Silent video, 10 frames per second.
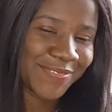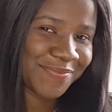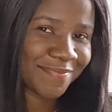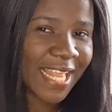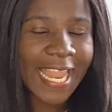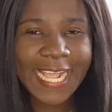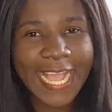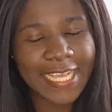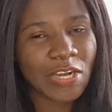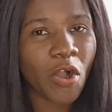like I
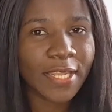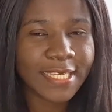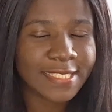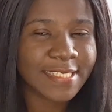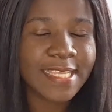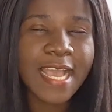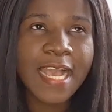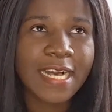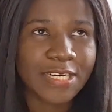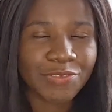call it.